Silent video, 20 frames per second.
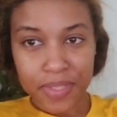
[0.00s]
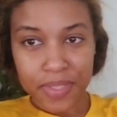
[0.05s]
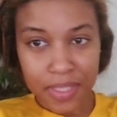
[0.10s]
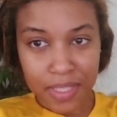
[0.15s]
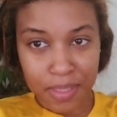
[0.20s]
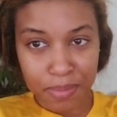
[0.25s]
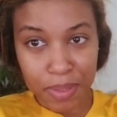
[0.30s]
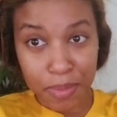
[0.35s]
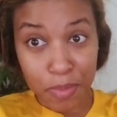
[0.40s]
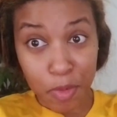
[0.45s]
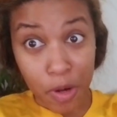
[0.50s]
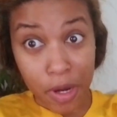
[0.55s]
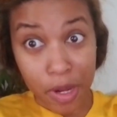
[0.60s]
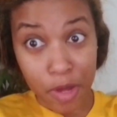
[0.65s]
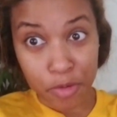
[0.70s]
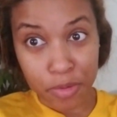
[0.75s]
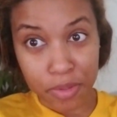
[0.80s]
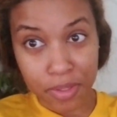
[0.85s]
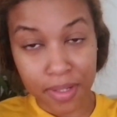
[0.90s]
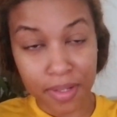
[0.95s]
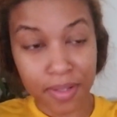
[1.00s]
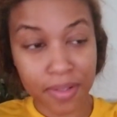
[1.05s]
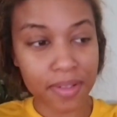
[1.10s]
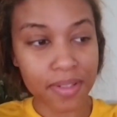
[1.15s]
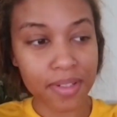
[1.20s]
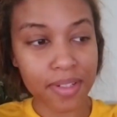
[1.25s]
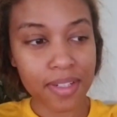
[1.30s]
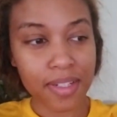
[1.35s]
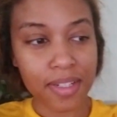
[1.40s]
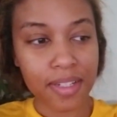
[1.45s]
To be more healthier
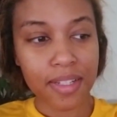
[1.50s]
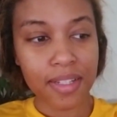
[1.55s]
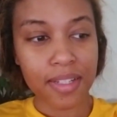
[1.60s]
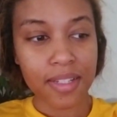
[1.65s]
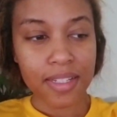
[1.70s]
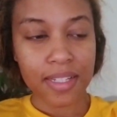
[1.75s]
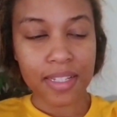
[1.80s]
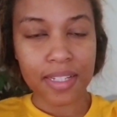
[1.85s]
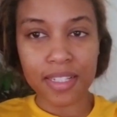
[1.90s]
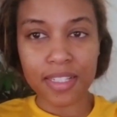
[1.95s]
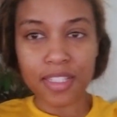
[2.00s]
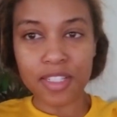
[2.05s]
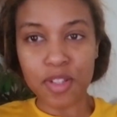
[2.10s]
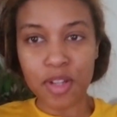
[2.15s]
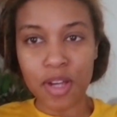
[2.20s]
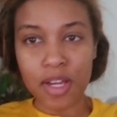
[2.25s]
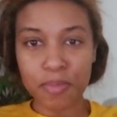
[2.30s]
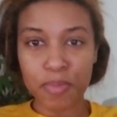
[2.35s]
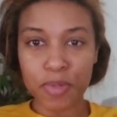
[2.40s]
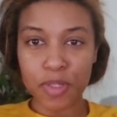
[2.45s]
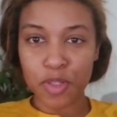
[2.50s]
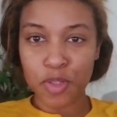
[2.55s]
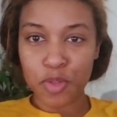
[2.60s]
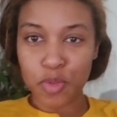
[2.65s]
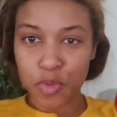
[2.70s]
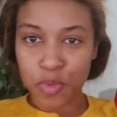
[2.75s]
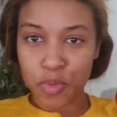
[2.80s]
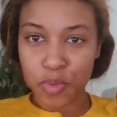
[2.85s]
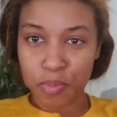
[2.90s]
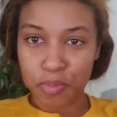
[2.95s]
is, you know how you put the
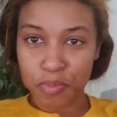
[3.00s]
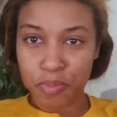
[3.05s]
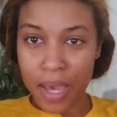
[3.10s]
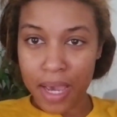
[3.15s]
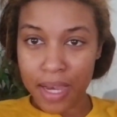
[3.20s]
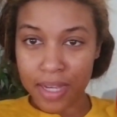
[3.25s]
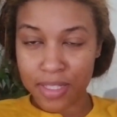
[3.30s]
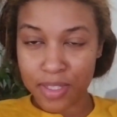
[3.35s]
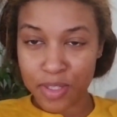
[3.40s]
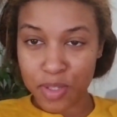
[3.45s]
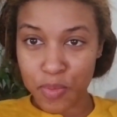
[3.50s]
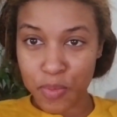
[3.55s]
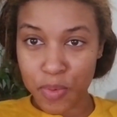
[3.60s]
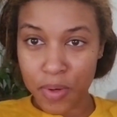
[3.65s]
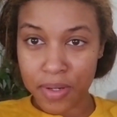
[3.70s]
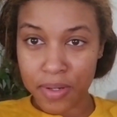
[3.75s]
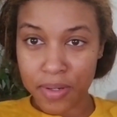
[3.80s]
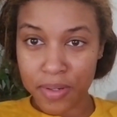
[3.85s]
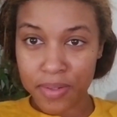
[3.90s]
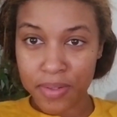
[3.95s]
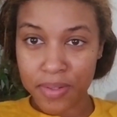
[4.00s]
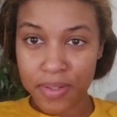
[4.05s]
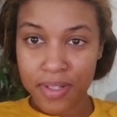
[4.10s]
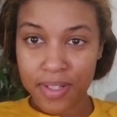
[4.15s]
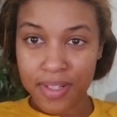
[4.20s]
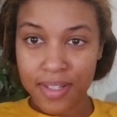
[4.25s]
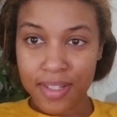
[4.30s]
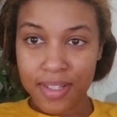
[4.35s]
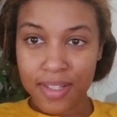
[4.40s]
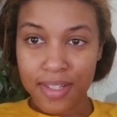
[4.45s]
little packs in your water?
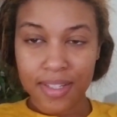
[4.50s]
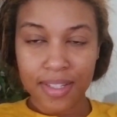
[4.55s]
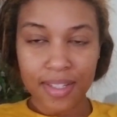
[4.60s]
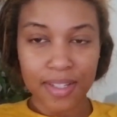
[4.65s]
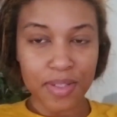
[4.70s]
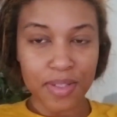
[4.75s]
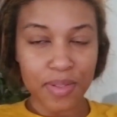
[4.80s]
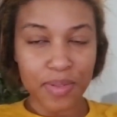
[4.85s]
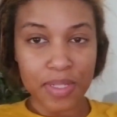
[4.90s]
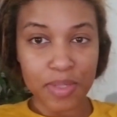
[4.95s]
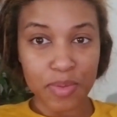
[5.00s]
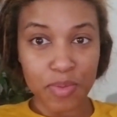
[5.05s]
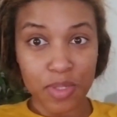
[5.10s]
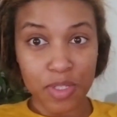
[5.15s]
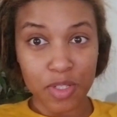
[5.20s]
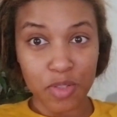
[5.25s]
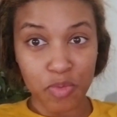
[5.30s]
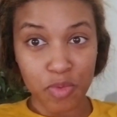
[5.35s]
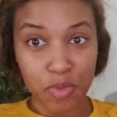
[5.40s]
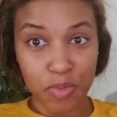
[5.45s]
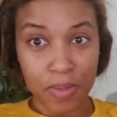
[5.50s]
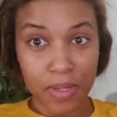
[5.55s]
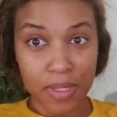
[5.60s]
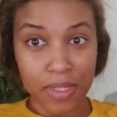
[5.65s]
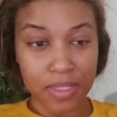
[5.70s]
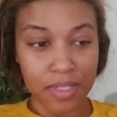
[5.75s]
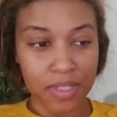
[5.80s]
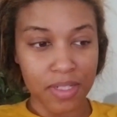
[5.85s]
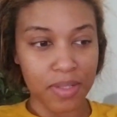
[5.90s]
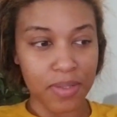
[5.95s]
Yeah, so this one is fruit
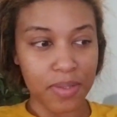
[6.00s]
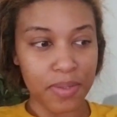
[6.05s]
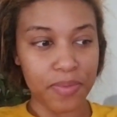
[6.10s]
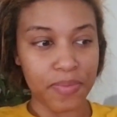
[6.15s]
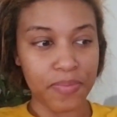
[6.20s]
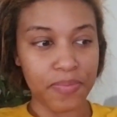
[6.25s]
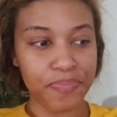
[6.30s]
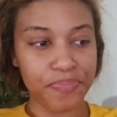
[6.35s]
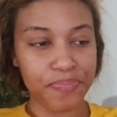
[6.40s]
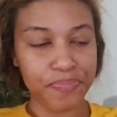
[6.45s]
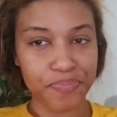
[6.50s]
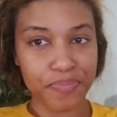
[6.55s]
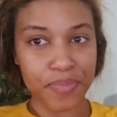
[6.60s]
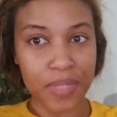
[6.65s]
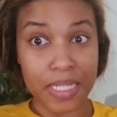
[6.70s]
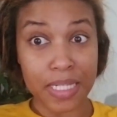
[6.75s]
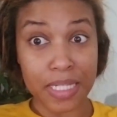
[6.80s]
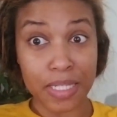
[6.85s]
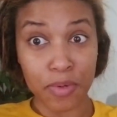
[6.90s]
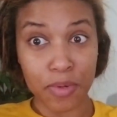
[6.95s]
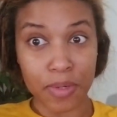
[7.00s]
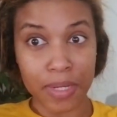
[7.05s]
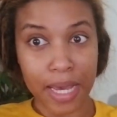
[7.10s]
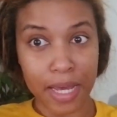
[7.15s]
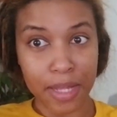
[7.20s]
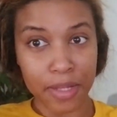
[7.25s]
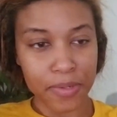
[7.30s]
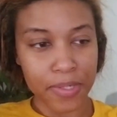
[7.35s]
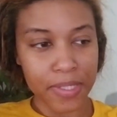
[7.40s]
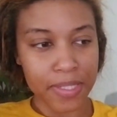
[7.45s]
punch, so 0
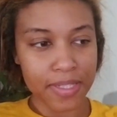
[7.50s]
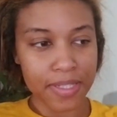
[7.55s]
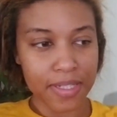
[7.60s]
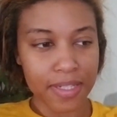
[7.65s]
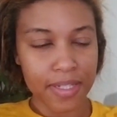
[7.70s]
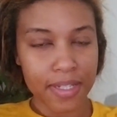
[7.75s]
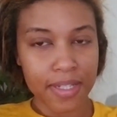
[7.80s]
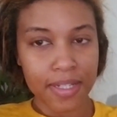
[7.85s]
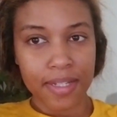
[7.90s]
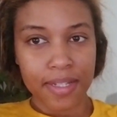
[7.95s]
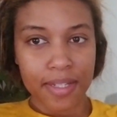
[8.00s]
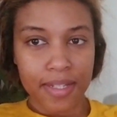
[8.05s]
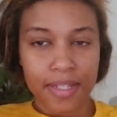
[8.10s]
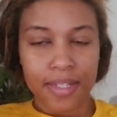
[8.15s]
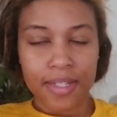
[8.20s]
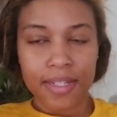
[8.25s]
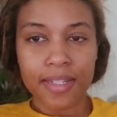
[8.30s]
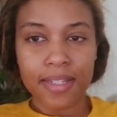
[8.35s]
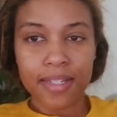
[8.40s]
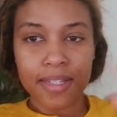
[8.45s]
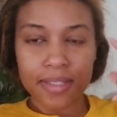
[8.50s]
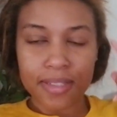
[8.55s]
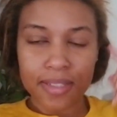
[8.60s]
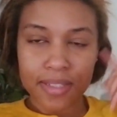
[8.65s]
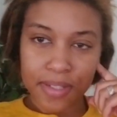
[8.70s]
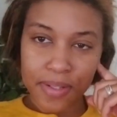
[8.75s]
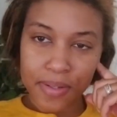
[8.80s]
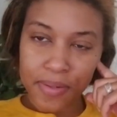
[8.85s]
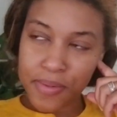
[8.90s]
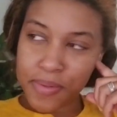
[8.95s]
calories. Yeah,
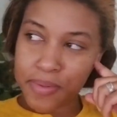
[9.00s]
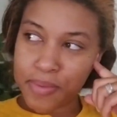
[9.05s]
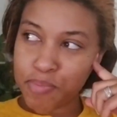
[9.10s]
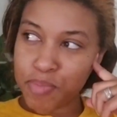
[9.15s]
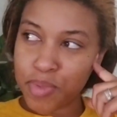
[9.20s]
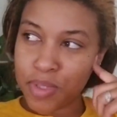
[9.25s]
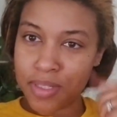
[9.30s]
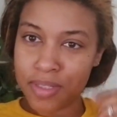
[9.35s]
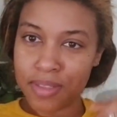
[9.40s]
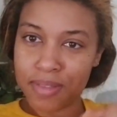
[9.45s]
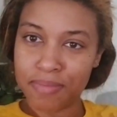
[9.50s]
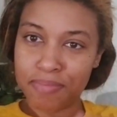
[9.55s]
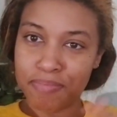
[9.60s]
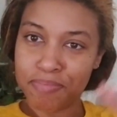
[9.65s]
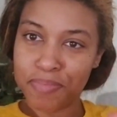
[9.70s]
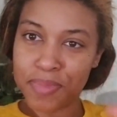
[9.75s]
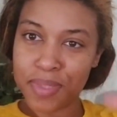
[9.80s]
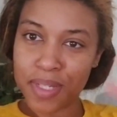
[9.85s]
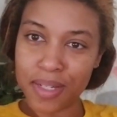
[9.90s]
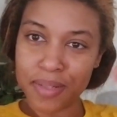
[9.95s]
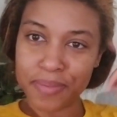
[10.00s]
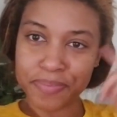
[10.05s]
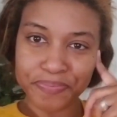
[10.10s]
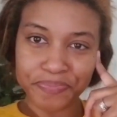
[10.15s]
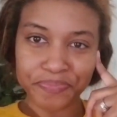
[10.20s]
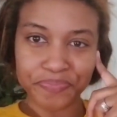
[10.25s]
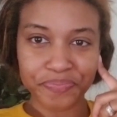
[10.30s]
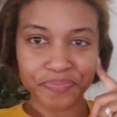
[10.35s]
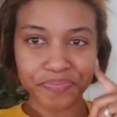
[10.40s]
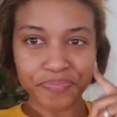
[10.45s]
so been, yeah,
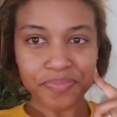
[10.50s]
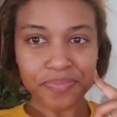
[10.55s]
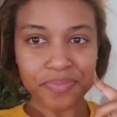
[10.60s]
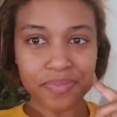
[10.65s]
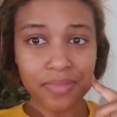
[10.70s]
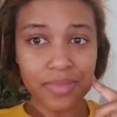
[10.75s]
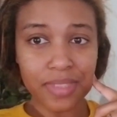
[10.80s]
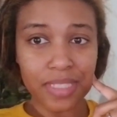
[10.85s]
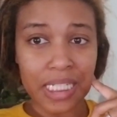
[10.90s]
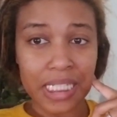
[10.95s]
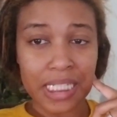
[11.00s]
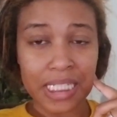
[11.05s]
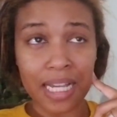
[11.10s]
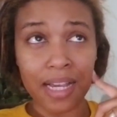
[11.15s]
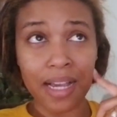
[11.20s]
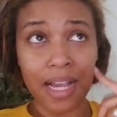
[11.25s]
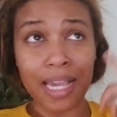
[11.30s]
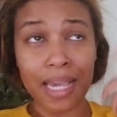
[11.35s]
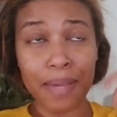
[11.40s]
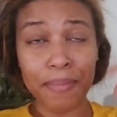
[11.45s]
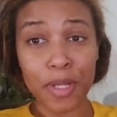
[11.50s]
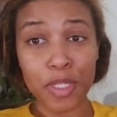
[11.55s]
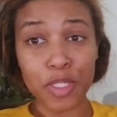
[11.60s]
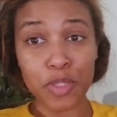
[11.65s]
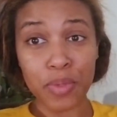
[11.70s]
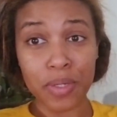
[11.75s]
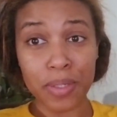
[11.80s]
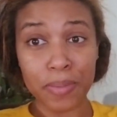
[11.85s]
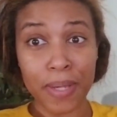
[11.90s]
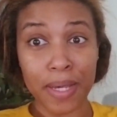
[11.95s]
because I gained about
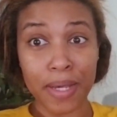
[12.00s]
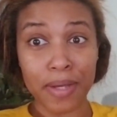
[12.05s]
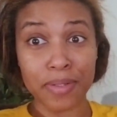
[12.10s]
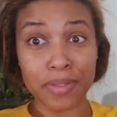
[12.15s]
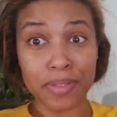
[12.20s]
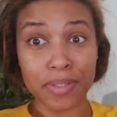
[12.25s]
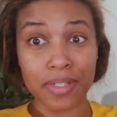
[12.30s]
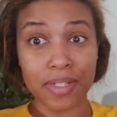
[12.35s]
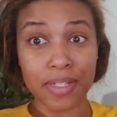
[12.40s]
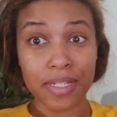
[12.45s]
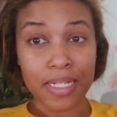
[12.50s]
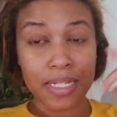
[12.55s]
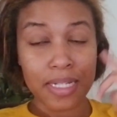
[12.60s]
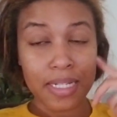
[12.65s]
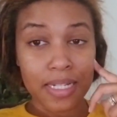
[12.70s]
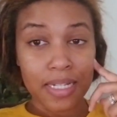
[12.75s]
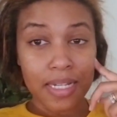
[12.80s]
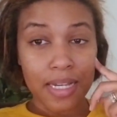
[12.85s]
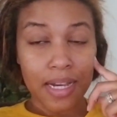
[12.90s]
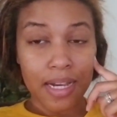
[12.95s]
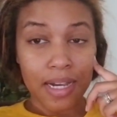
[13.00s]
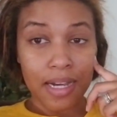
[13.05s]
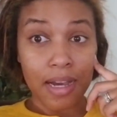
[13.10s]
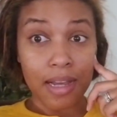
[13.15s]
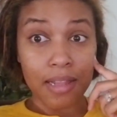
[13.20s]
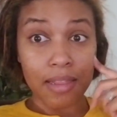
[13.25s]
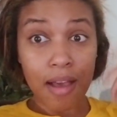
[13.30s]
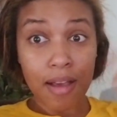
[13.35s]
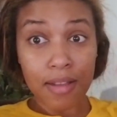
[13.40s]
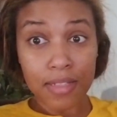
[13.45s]
20 pounds. I
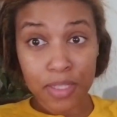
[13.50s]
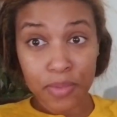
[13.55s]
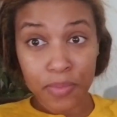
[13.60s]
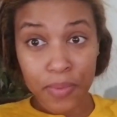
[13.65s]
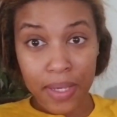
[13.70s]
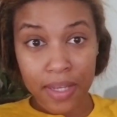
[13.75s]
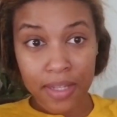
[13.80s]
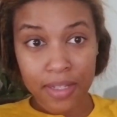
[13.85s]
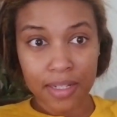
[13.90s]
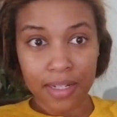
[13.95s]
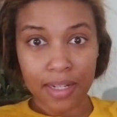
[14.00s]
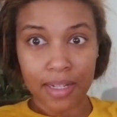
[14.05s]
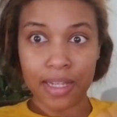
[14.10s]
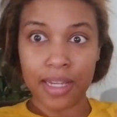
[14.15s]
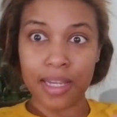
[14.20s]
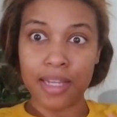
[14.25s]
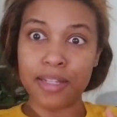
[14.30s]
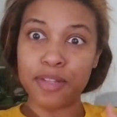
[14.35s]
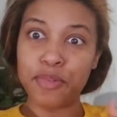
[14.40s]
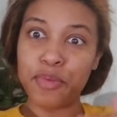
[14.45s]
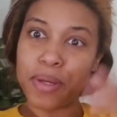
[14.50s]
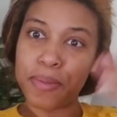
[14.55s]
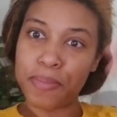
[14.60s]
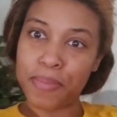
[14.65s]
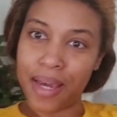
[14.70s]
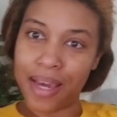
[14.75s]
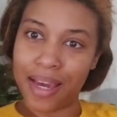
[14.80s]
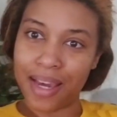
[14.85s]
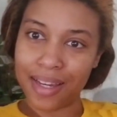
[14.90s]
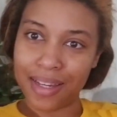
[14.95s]
lost the weight, then I gained the weight
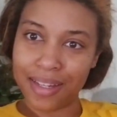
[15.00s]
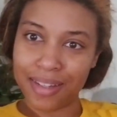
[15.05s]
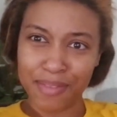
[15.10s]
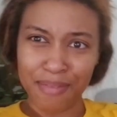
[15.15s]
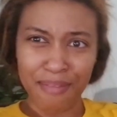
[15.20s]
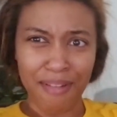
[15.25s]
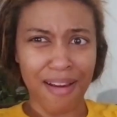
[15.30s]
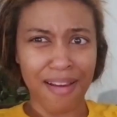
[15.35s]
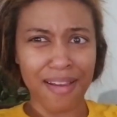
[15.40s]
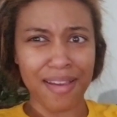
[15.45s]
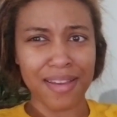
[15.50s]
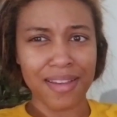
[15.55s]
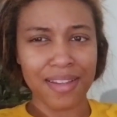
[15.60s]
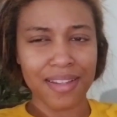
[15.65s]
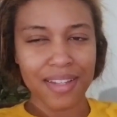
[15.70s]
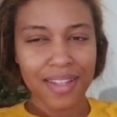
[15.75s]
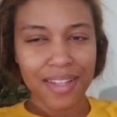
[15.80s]
back, right?